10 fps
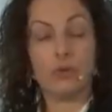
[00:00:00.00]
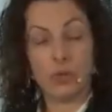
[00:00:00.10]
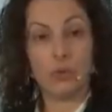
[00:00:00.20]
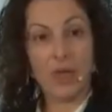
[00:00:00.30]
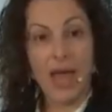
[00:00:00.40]

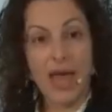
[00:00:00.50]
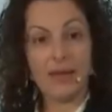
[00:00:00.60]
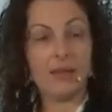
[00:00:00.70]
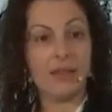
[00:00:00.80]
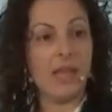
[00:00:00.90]
do that
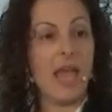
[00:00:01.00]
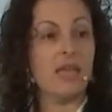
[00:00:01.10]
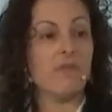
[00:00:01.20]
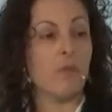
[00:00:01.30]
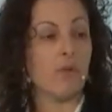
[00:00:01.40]
at the
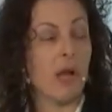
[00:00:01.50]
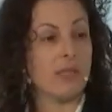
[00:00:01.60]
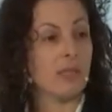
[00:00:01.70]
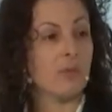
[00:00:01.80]
end of the process,